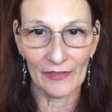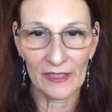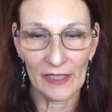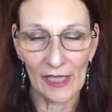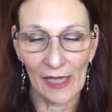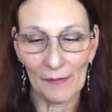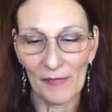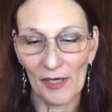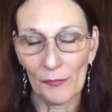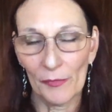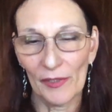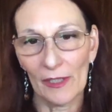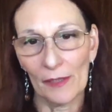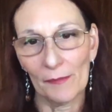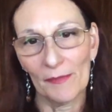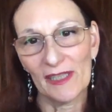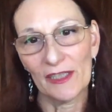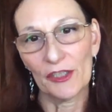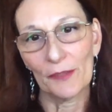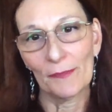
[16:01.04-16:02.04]
time I went on
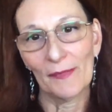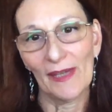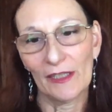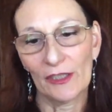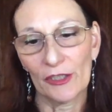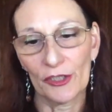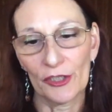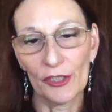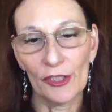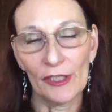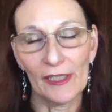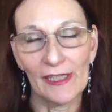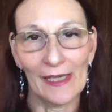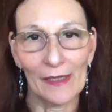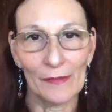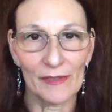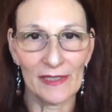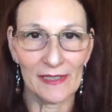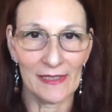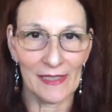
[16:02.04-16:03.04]
my shamanic journey, I
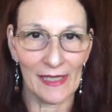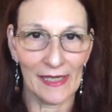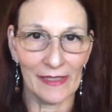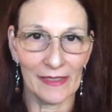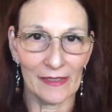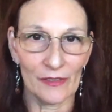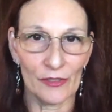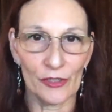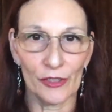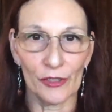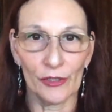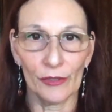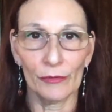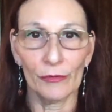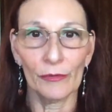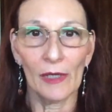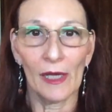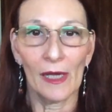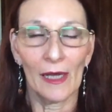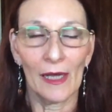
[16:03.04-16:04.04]
was taken
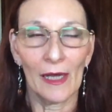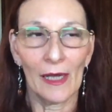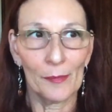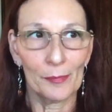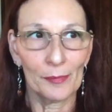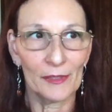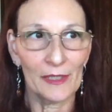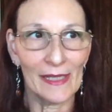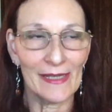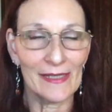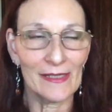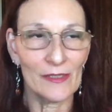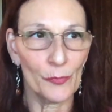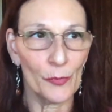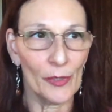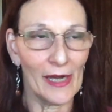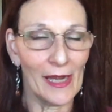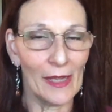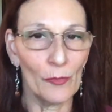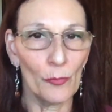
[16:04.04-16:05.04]
to a place
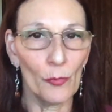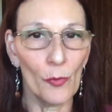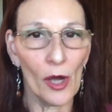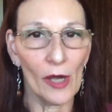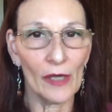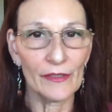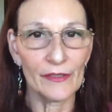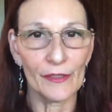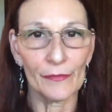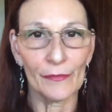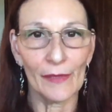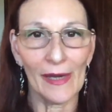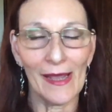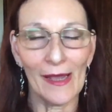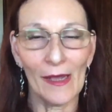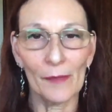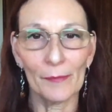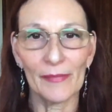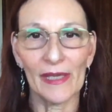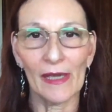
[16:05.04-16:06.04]
where I walked
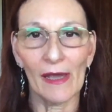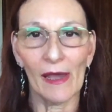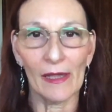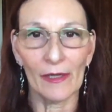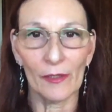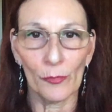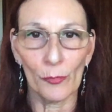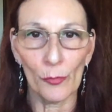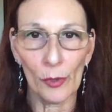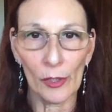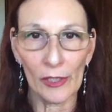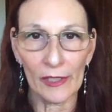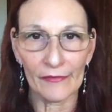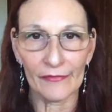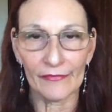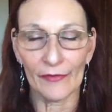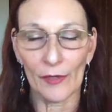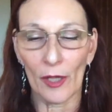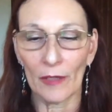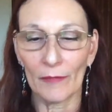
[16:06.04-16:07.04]
around behind a
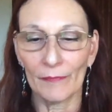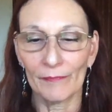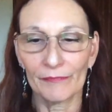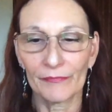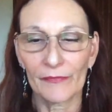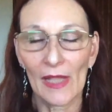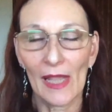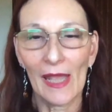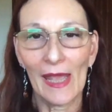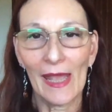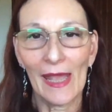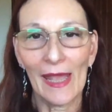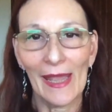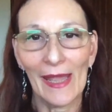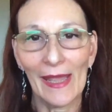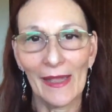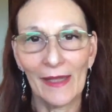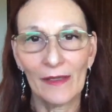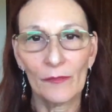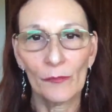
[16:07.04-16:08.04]
waterfall.
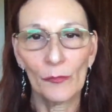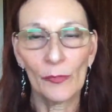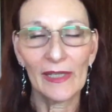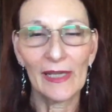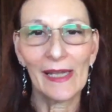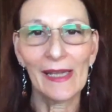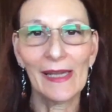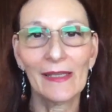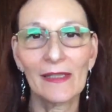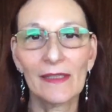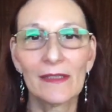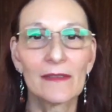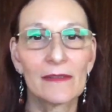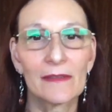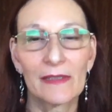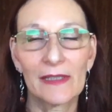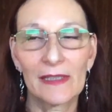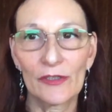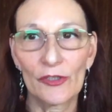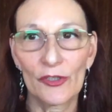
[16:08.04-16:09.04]
And when I had
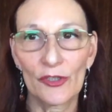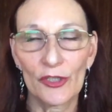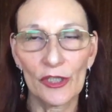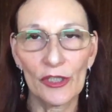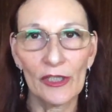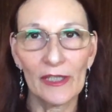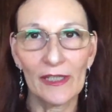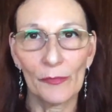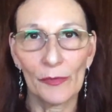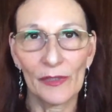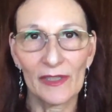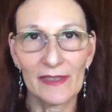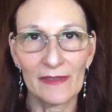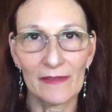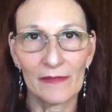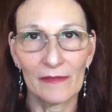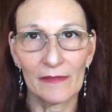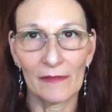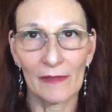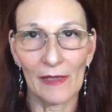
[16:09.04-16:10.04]
this journey
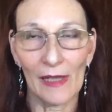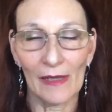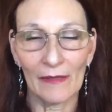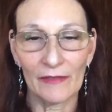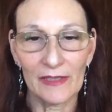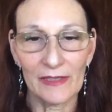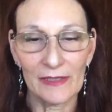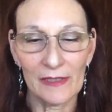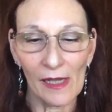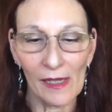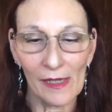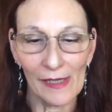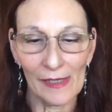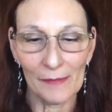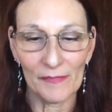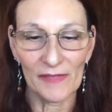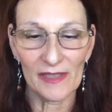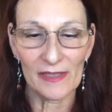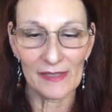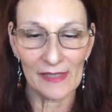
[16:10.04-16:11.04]
every
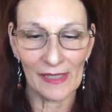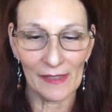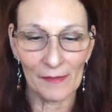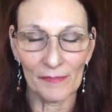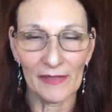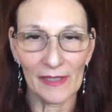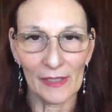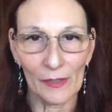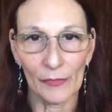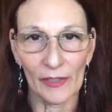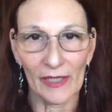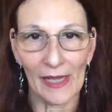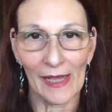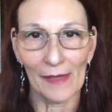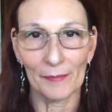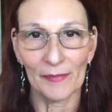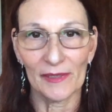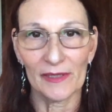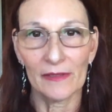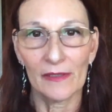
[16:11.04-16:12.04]
time, the same thing would
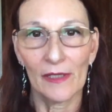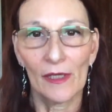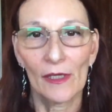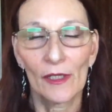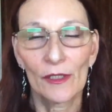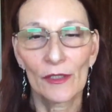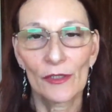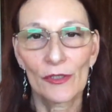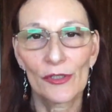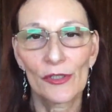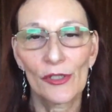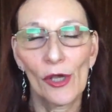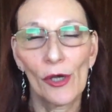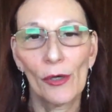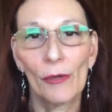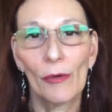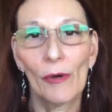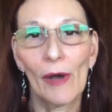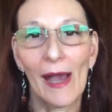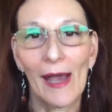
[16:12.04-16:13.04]
happen.
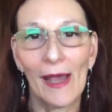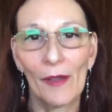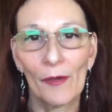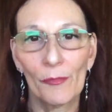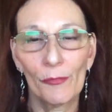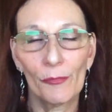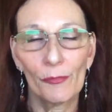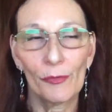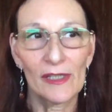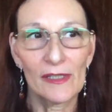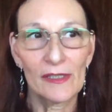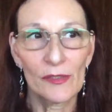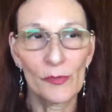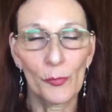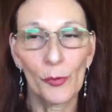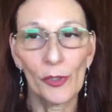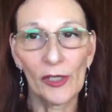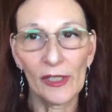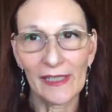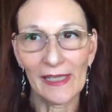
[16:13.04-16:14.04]
So I was
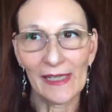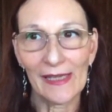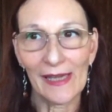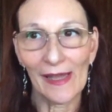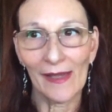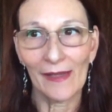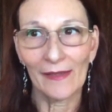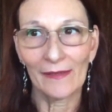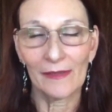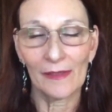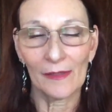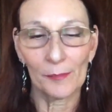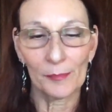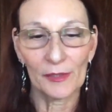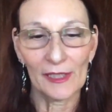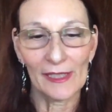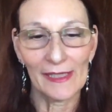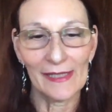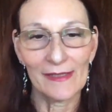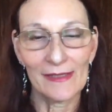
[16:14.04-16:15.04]
working at a
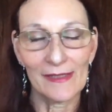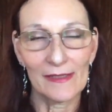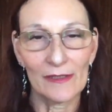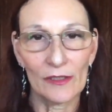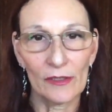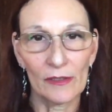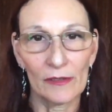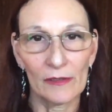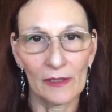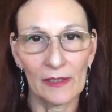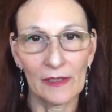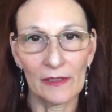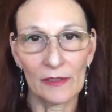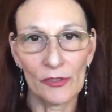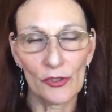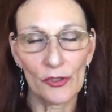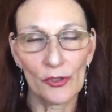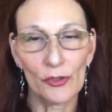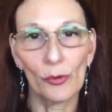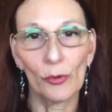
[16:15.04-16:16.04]
place in a
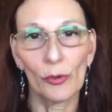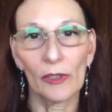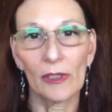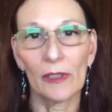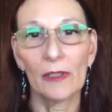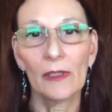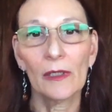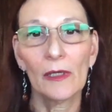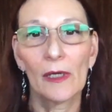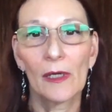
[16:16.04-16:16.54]
store,